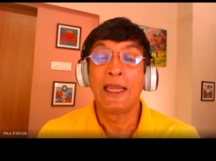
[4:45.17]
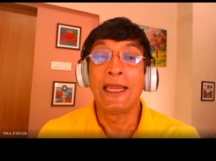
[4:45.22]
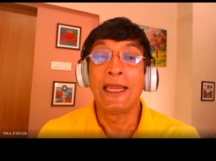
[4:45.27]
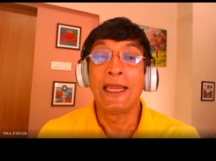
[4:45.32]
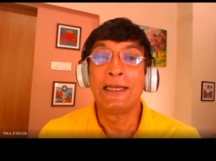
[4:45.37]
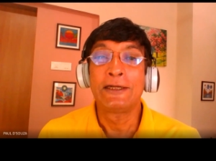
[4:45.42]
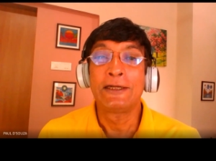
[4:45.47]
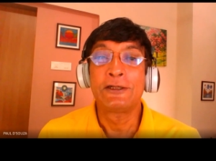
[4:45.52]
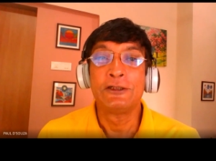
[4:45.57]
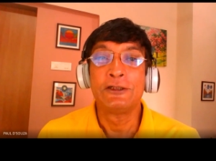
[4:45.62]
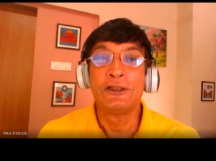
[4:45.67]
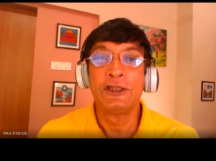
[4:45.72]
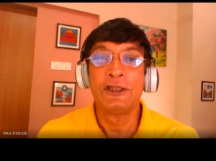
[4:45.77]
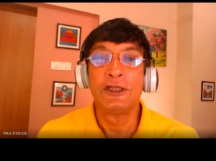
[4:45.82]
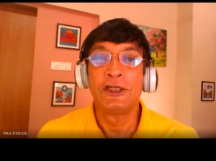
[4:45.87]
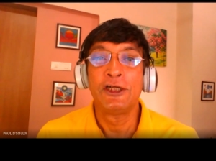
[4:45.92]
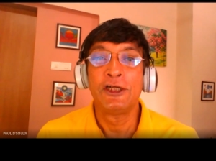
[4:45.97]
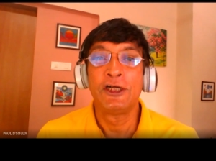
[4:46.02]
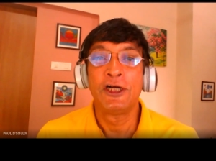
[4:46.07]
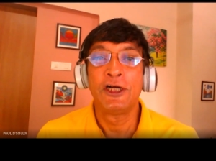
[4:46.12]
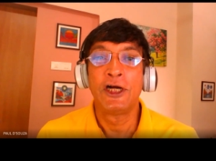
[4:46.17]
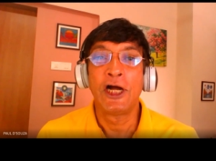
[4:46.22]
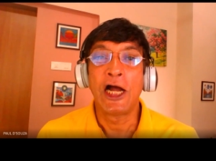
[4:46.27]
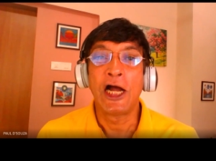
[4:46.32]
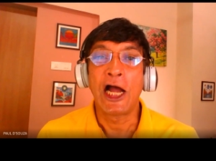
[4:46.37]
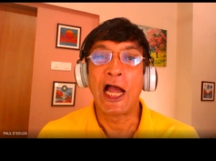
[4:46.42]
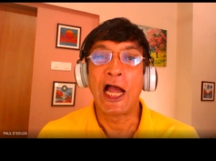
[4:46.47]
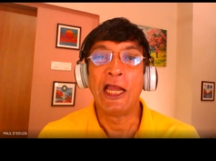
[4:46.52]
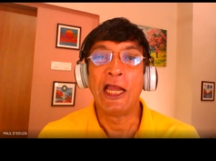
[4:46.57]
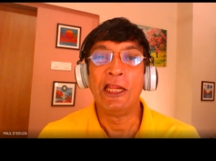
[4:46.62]
at
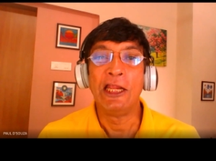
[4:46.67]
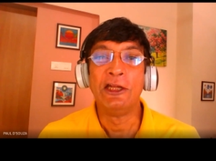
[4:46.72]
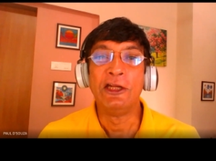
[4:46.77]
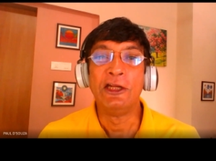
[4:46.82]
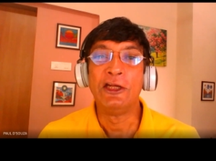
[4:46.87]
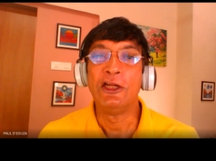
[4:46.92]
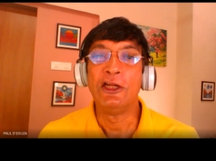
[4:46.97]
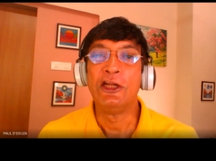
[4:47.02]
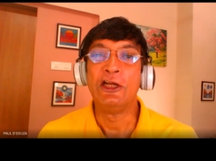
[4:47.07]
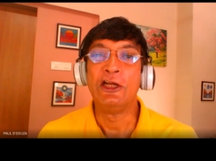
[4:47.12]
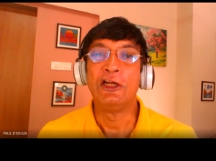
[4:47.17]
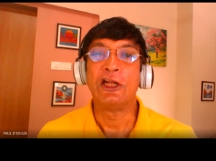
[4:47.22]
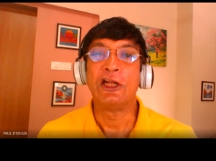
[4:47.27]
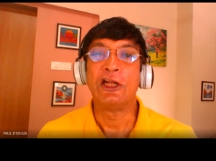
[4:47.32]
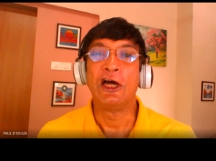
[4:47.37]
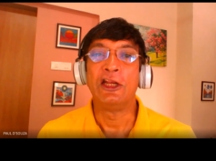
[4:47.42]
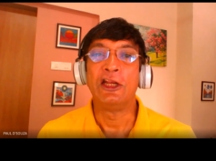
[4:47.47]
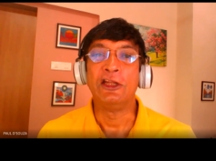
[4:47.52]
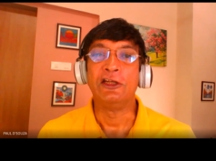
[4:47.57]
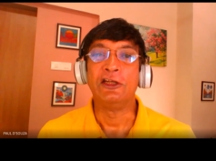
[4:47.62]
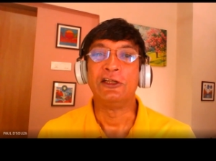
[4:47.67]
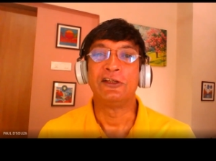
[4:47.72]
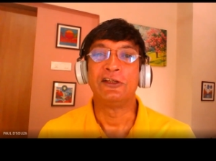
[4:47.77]
island in Italy."